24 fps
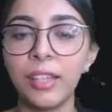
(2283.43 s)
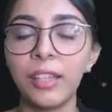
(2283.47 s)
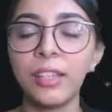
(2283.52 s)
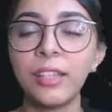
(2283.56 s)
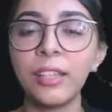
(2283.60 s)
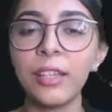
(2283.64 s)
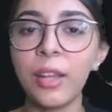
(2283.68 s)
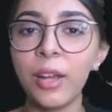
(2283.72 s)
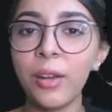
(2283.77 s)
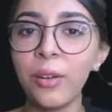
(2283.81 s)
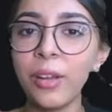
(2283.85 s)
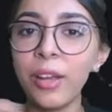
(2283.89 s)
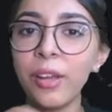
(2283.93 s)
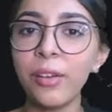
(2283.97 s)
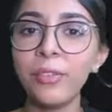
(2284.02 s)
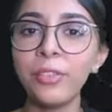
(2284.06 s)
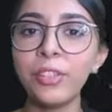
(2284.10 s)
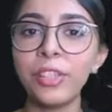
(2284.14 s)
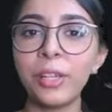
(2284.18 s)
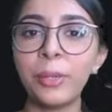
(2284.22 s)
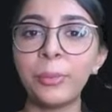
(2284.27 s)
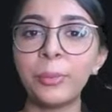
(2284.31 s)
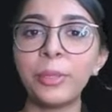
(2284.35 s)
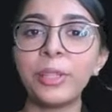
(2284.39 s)
Now our
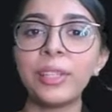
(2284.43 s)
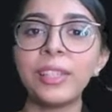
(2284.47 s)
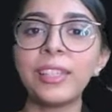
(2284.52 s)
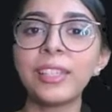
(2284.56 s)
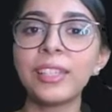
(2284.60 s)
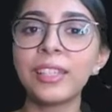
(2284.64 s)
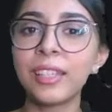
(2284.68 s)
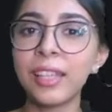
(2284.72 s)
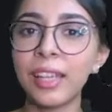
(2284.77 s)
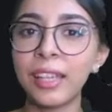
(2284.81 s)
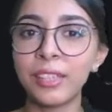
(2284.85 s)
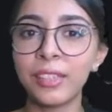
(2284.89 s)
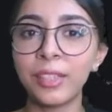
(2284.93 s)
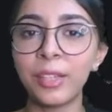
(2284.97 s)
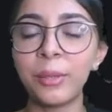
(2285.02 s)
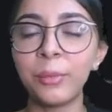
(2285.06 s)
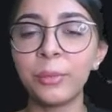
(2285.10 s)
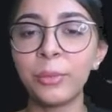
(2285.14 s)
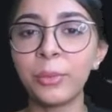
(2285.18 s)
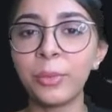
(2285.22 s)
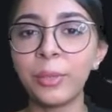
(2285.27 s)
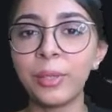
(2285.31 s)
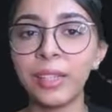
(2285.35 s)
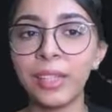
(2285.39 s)
chapter has
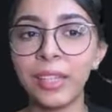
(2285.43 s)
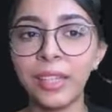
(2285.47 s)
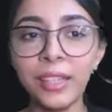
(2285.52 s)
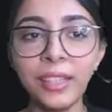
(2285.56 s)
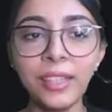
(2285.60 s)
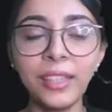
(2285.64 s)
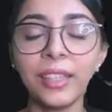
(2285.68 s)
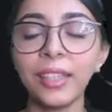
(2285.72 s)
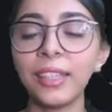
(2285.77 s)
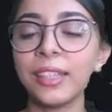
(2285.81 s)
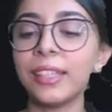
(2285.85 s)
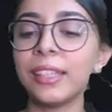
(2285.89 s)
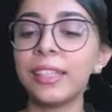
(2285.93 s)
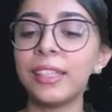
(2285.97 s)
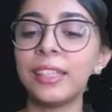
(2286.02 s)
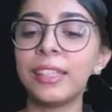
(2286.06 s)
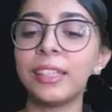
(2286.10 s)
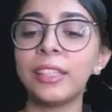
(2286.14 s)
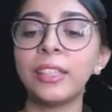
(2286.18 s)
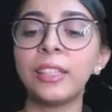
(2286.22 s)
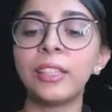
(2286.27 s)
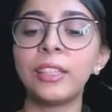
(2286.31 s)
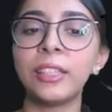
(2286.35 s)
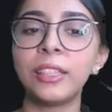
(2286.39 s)
come to an end.
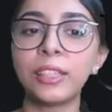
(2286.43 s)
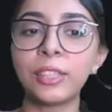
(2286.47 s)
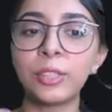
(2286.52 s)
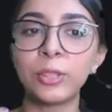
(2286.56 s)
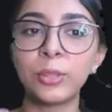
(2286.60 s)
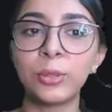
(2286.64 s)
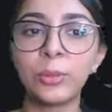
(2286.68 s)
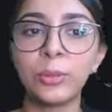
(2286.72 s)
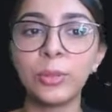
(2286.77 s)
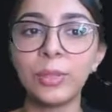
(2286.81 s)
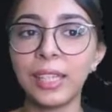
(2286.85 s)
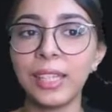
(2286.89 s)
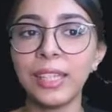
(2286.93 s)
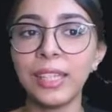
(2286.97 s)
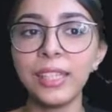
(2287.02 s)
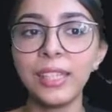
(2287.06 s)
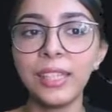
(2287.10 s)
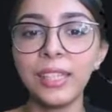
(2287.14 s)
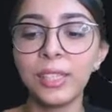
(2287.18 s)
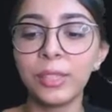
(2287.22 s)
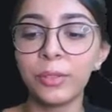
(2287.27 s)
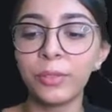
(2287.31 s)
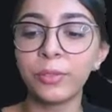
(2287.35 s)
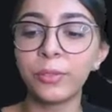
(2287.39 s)
So
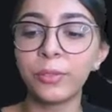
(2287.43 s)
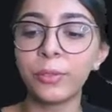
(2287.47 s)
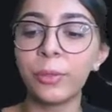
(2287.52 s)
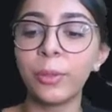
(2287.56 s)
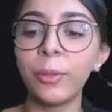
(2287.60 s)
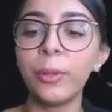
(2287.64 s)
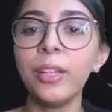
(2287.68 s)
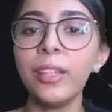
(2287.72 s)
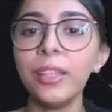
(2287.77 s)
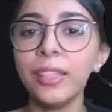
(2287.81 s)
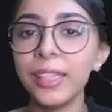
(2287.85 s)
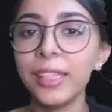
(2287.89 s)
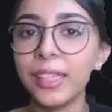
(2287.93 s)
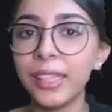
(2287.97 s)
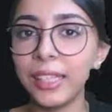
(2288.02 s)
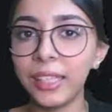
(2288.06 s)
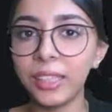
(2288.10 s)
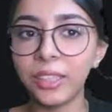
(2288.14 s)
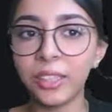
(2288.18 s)
let's look for the key